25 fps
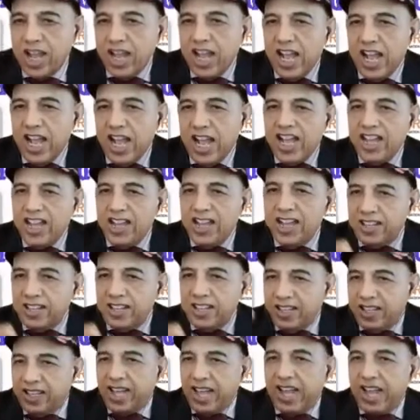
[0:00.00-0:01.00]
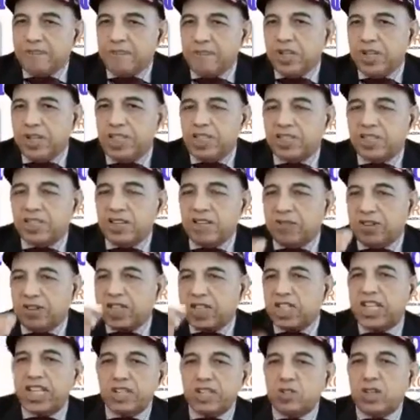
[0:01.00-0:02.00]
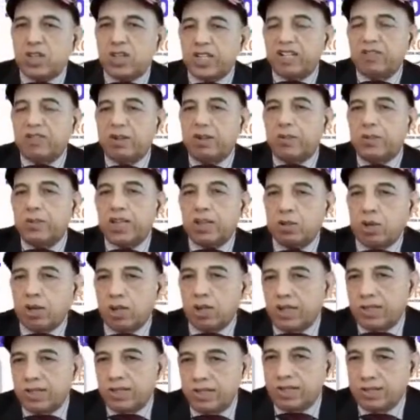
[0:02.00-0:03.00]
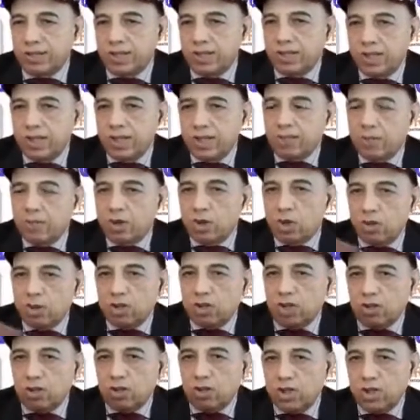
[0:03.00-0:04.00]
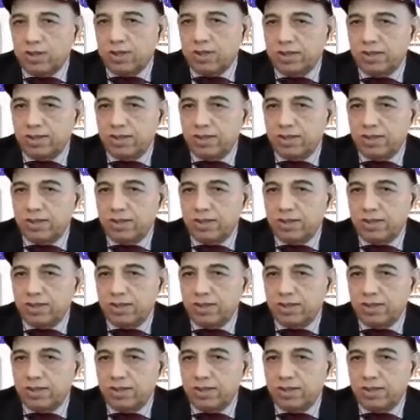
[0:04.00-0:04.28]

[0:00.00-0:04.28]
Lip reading: Anything happens, the first casualty will be the colleges. Close the colleges